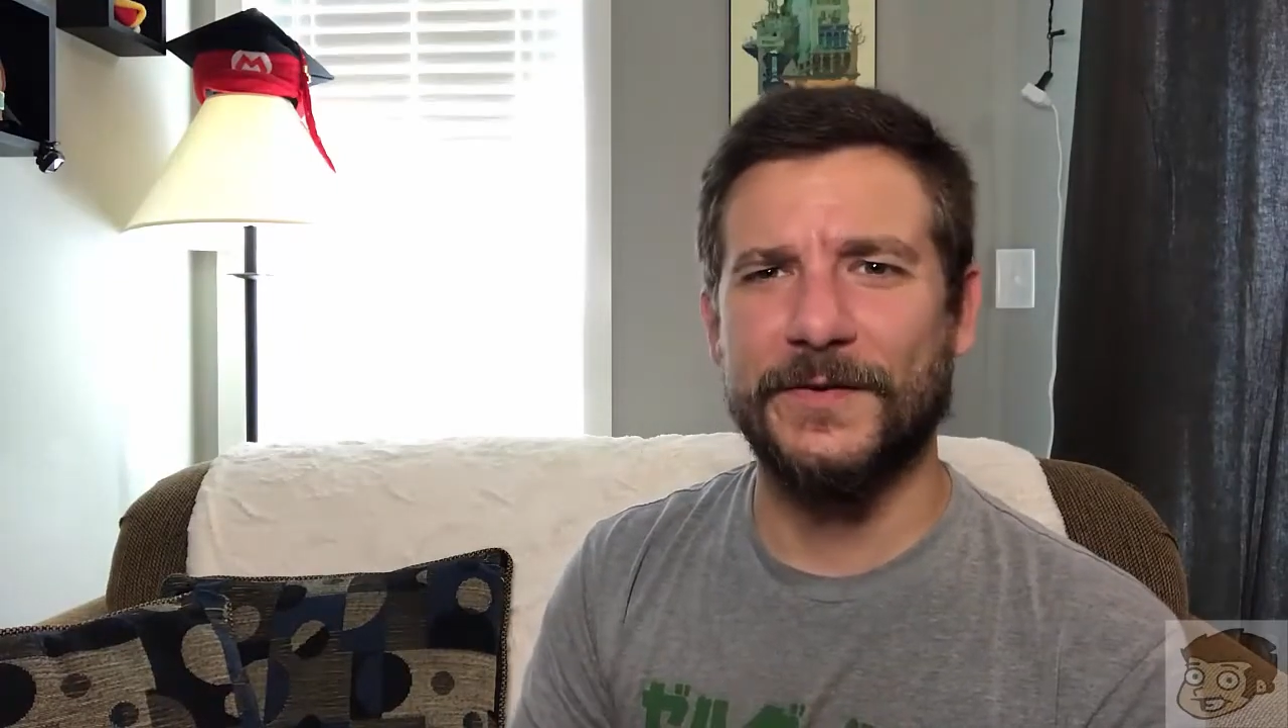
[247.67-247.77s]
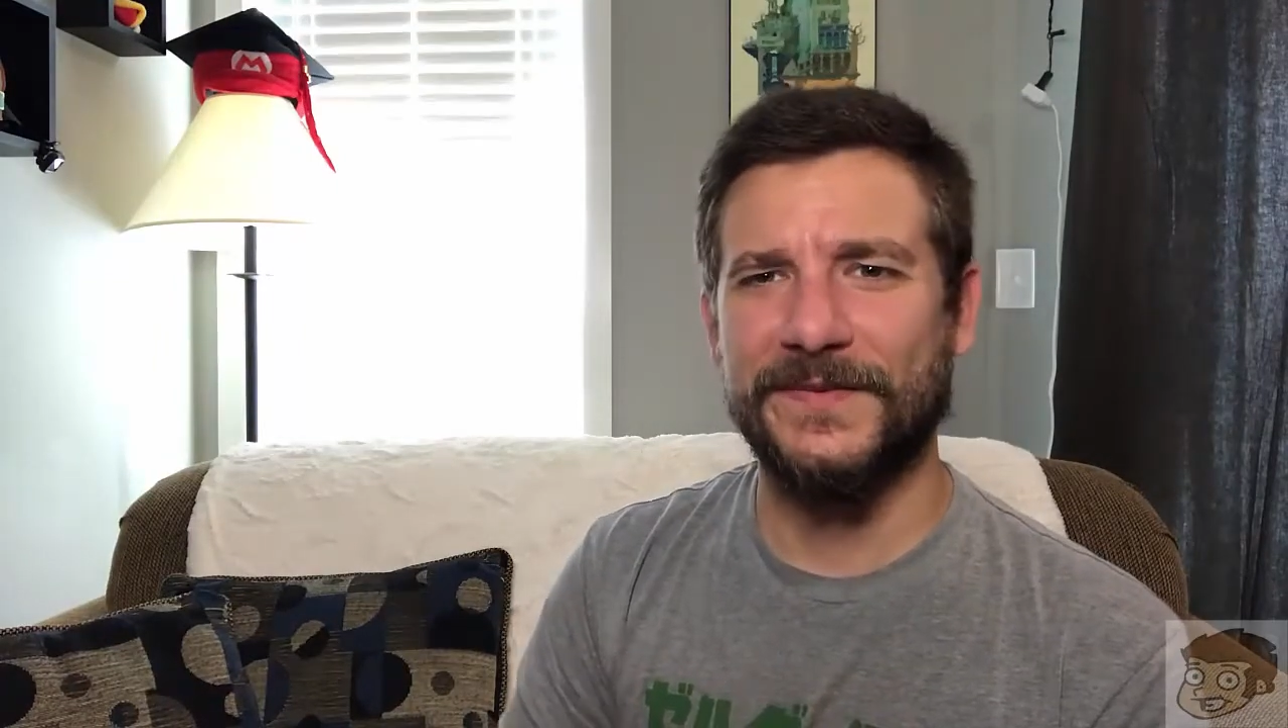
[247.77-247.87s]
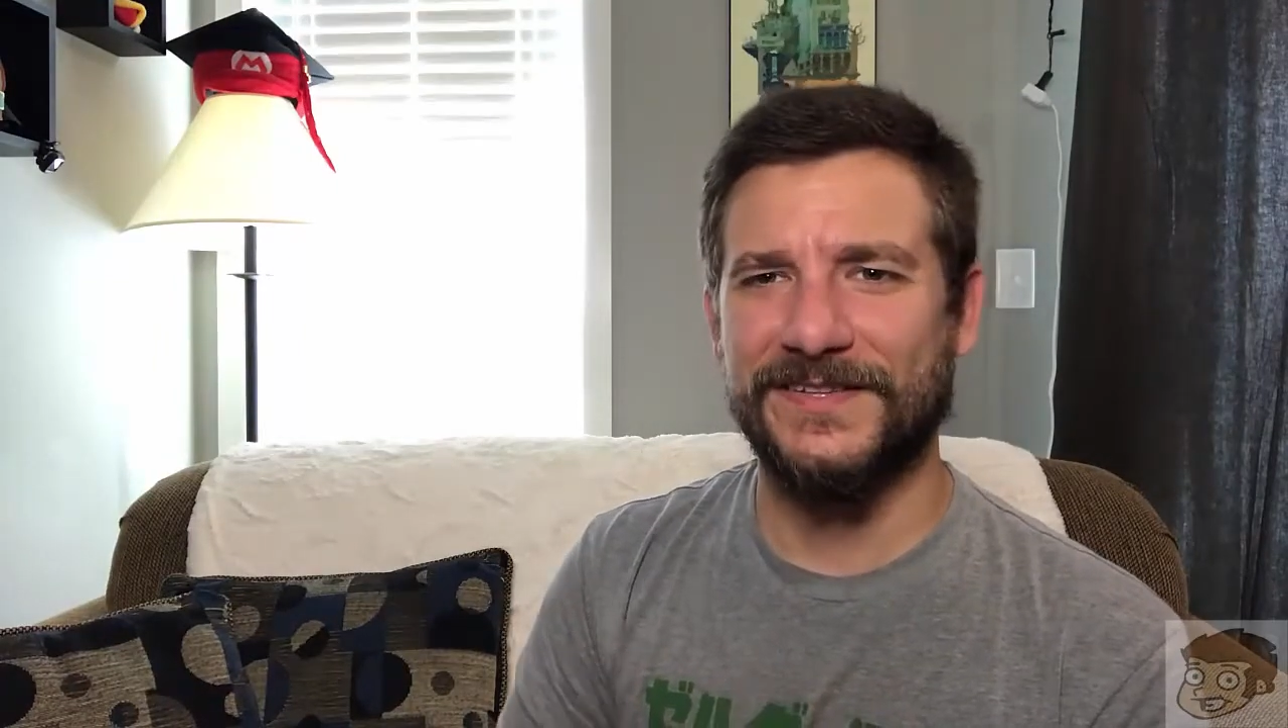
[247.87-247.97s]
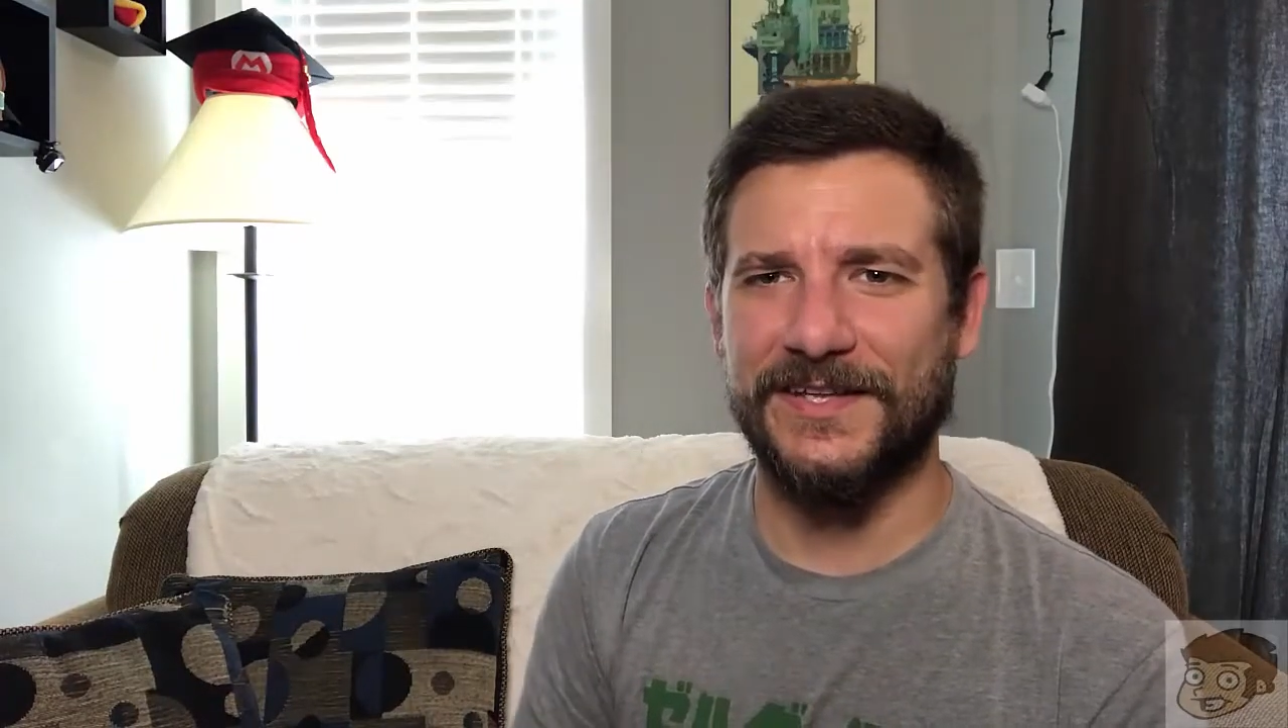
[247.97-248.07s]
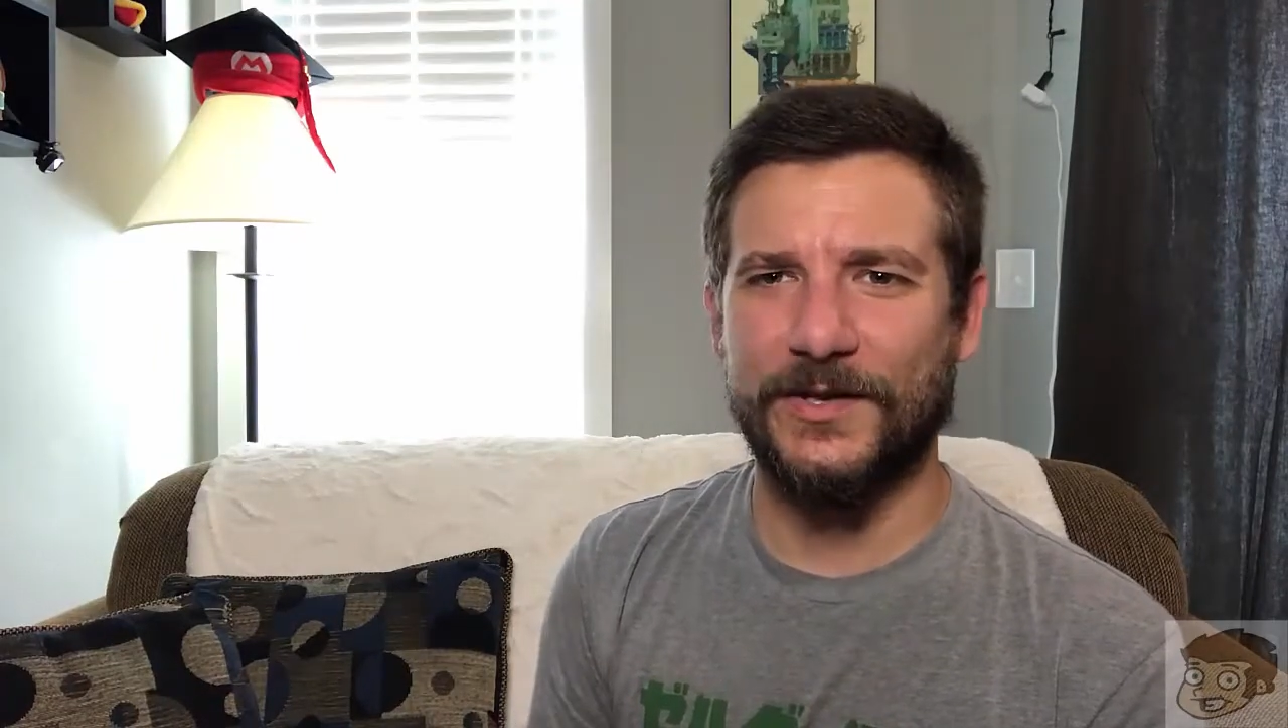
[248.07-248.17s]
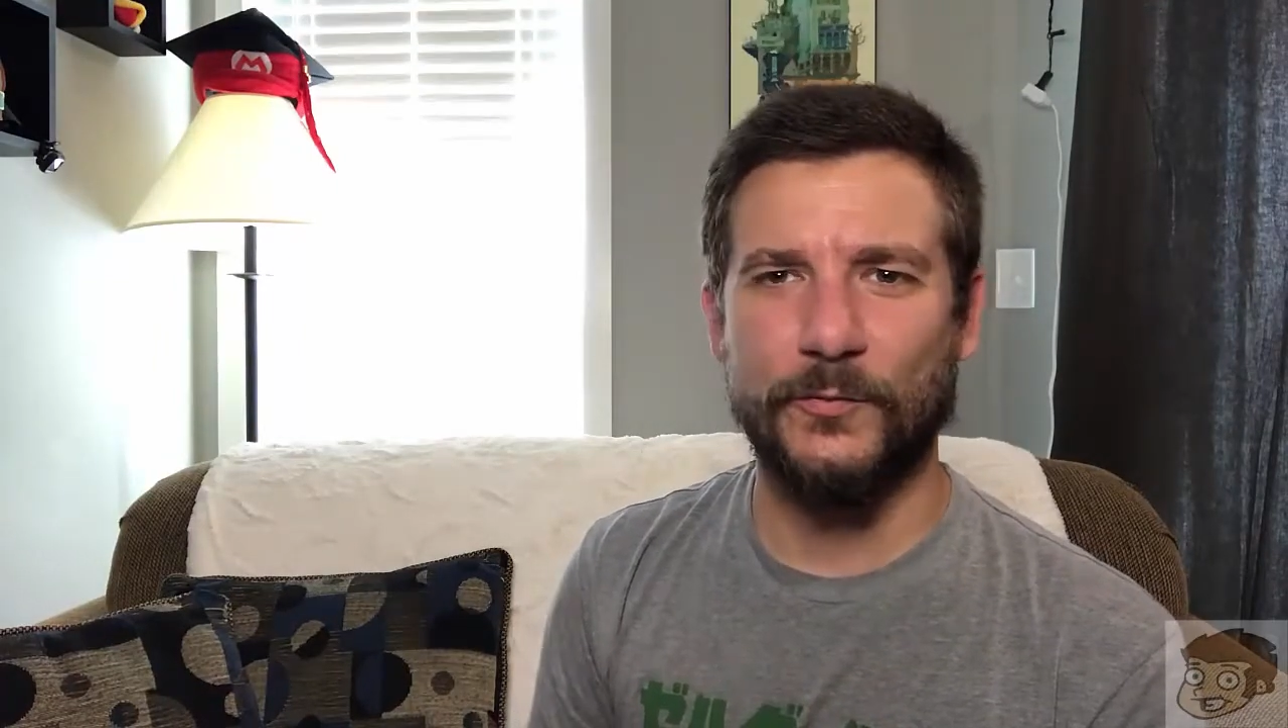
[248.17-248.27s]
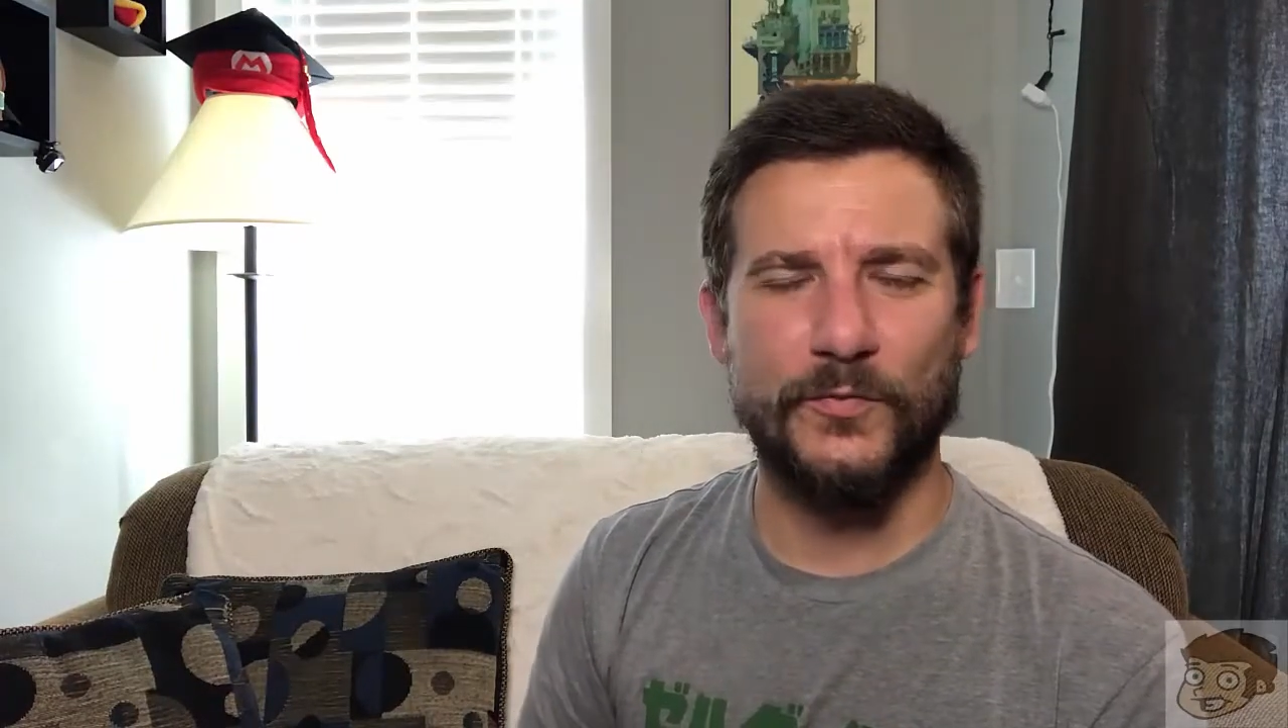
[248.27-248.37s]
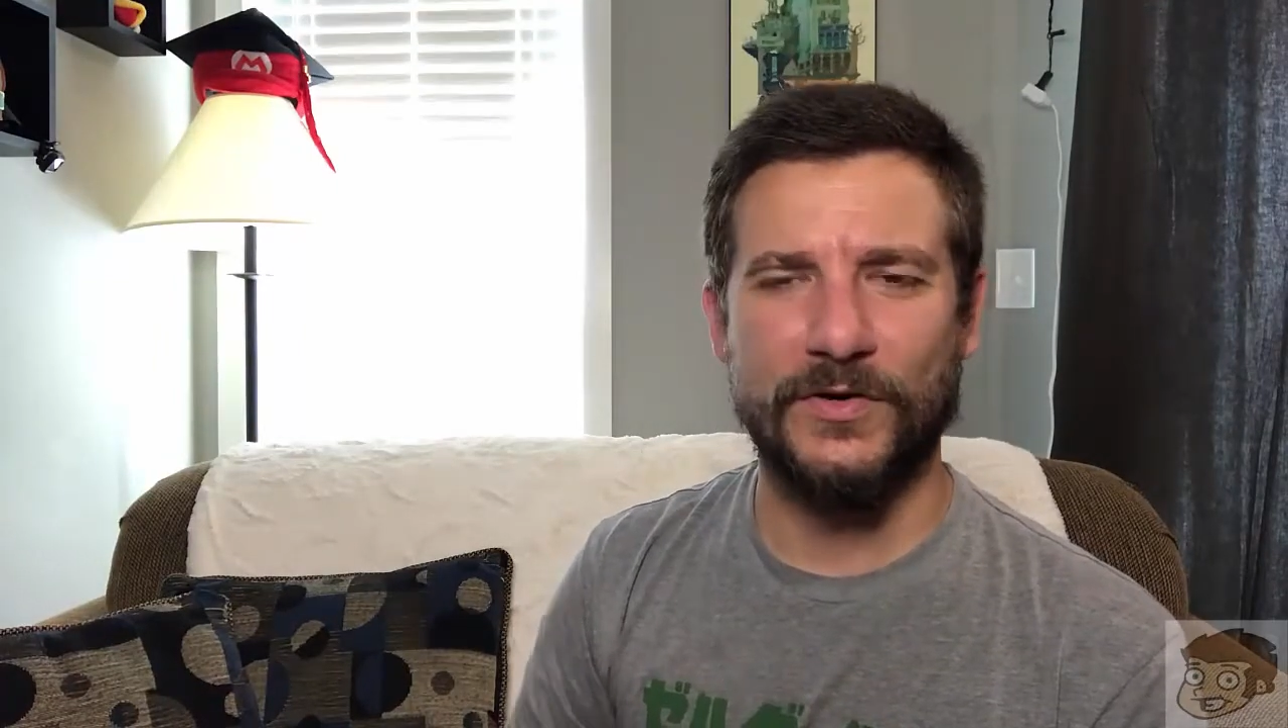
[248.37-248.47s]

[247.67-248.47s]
hoping they don't